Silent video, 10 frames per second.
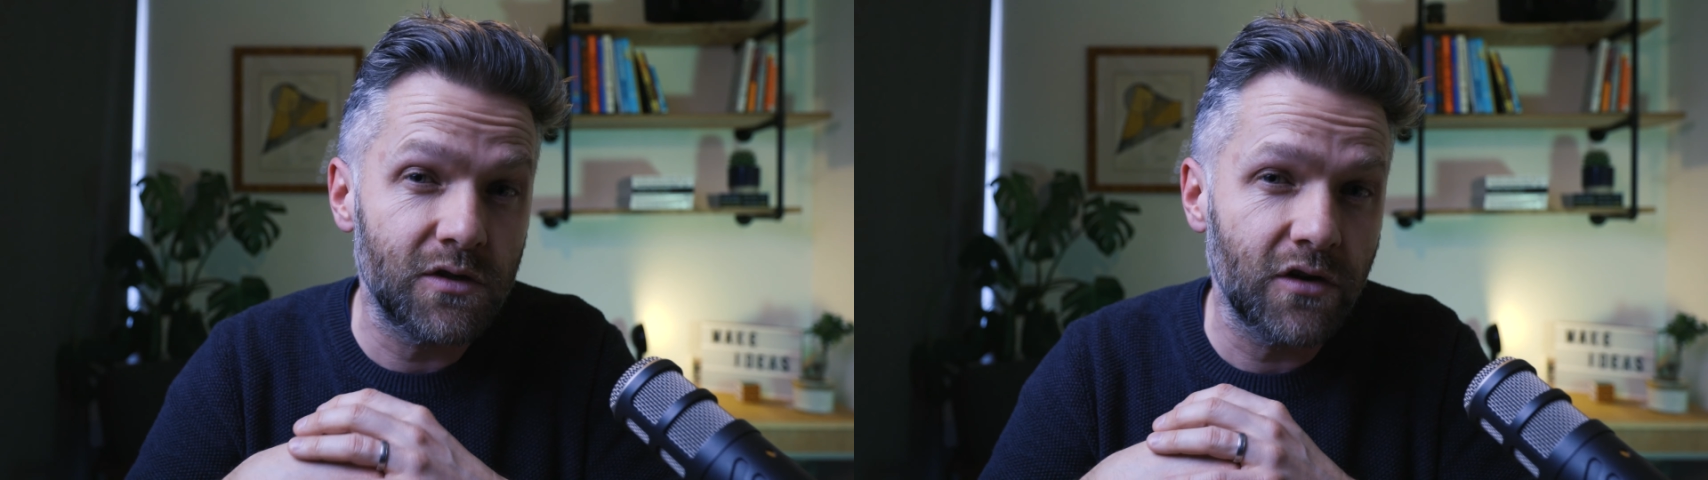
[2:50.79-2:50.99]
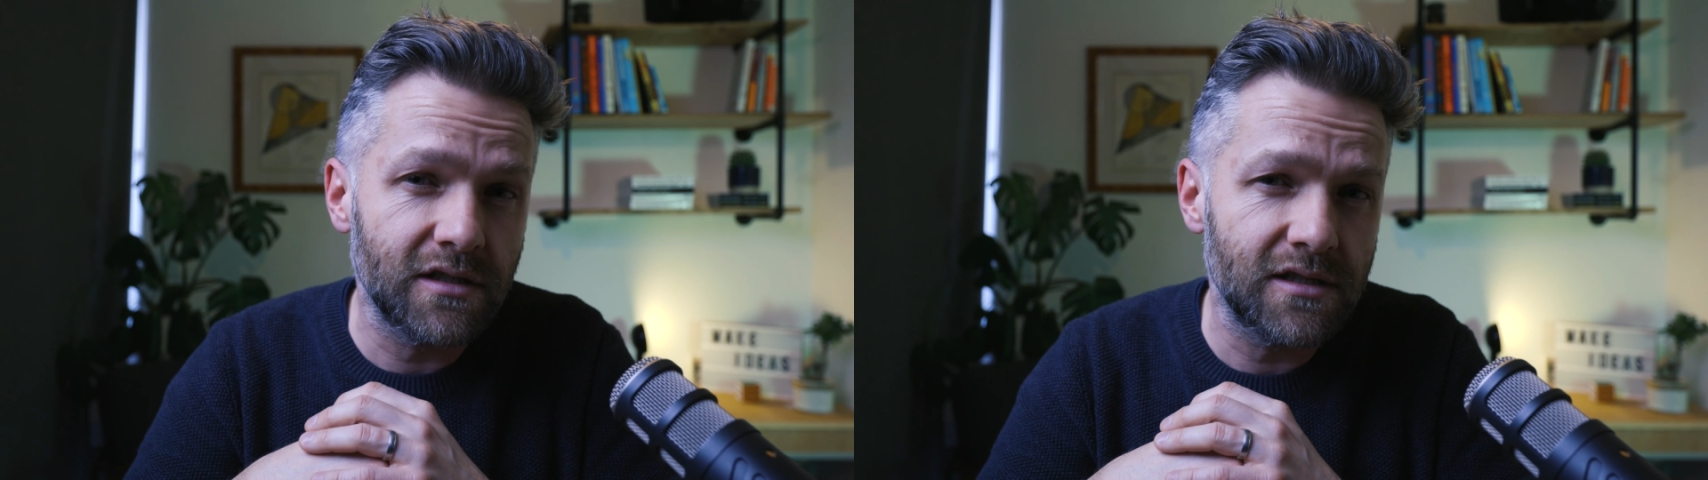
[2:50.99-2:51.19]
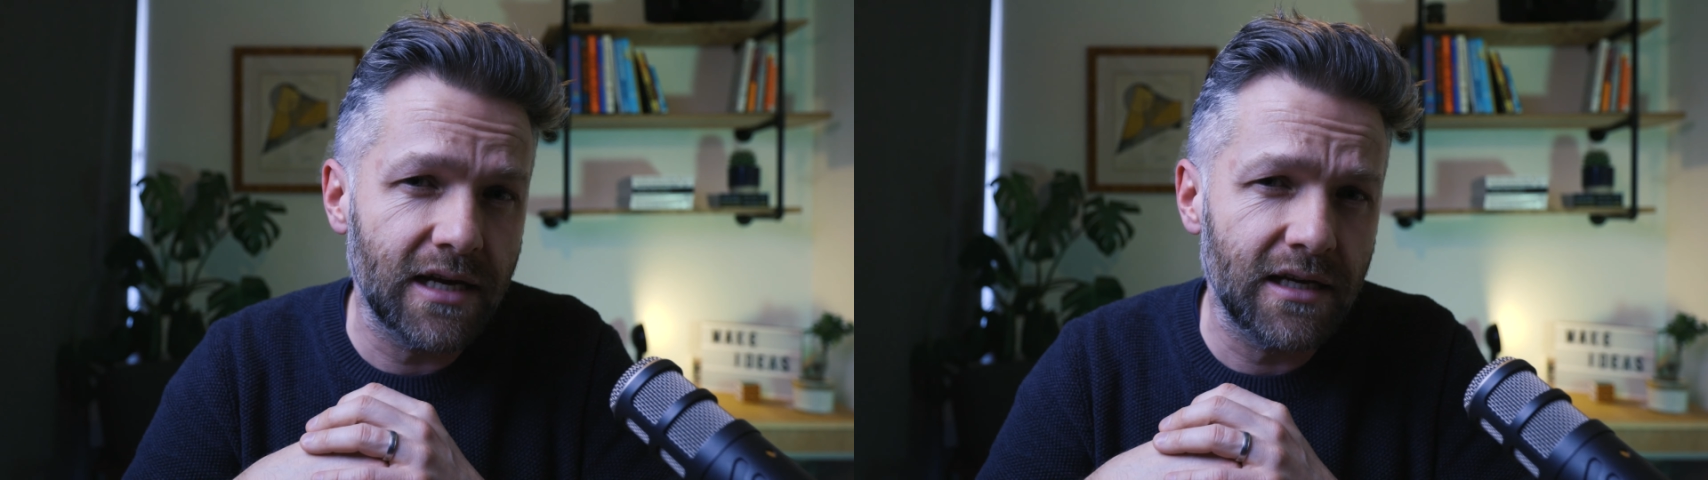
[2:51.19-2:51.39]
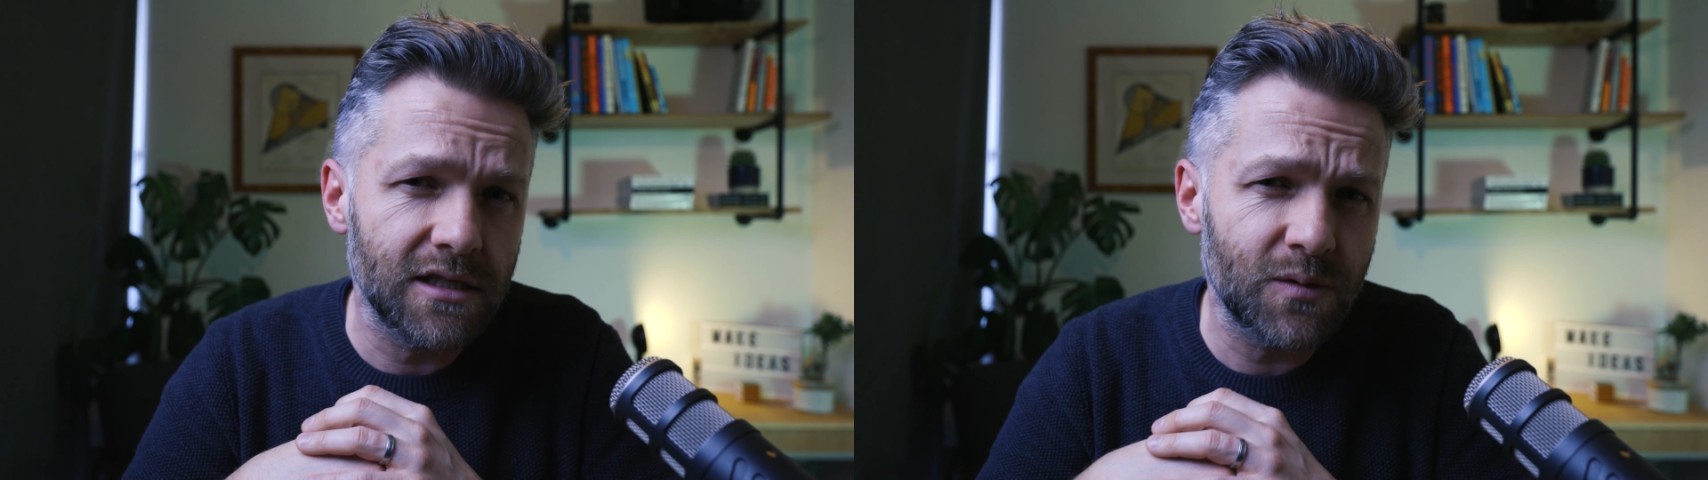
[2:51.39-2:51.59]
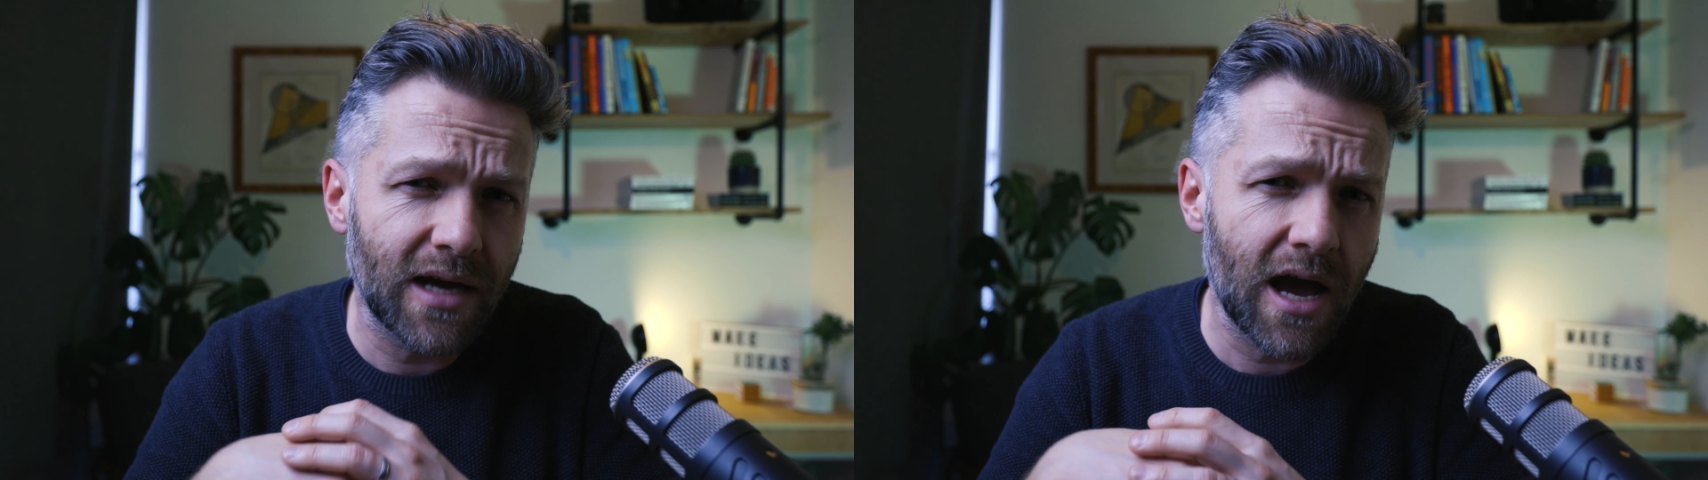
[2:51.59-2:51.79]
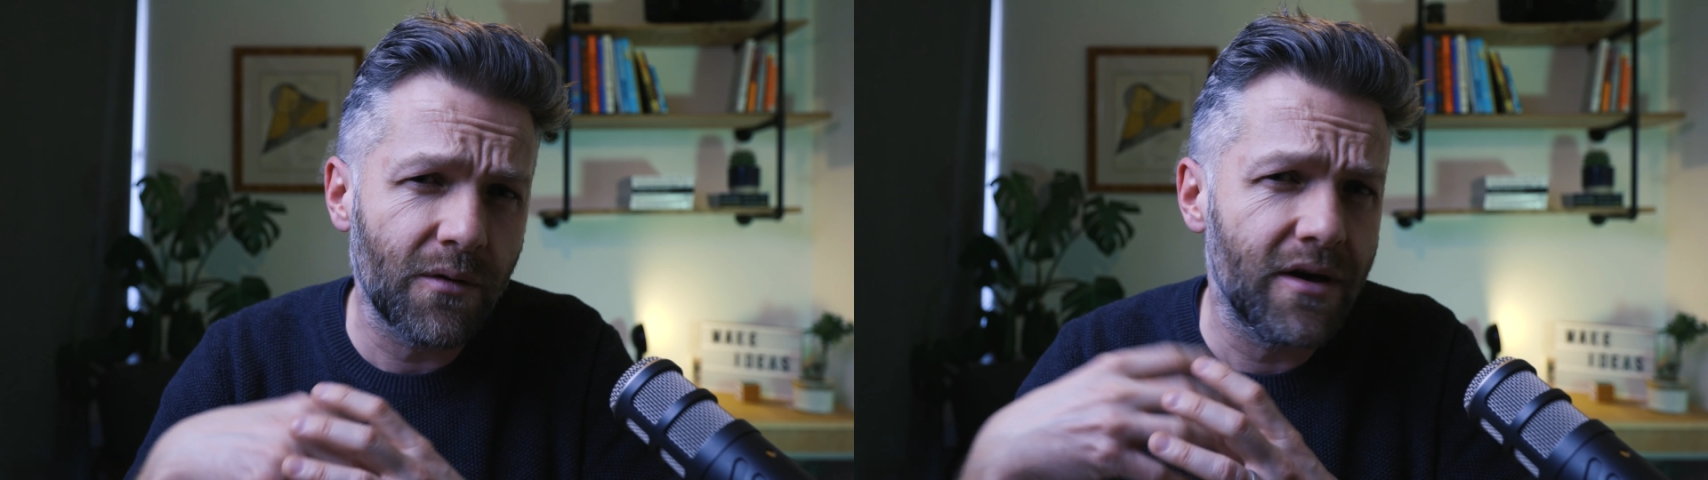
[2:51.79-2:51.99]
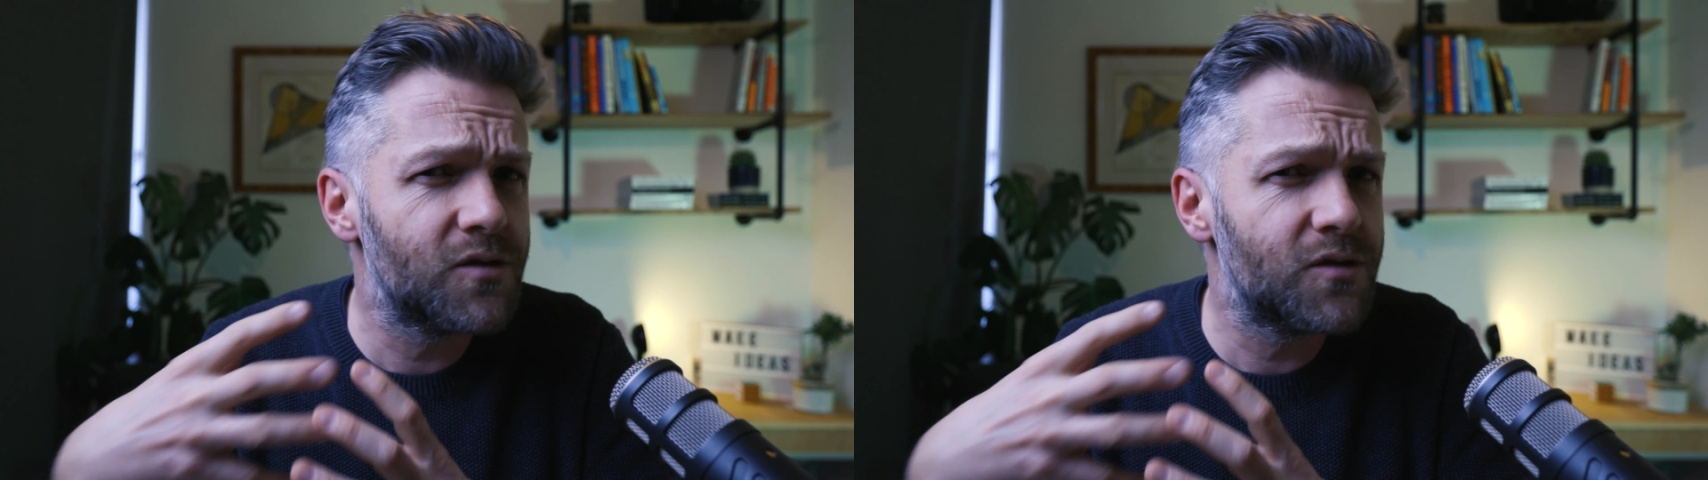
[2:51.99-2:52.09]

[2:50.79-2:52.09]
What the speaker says: we try to take into account,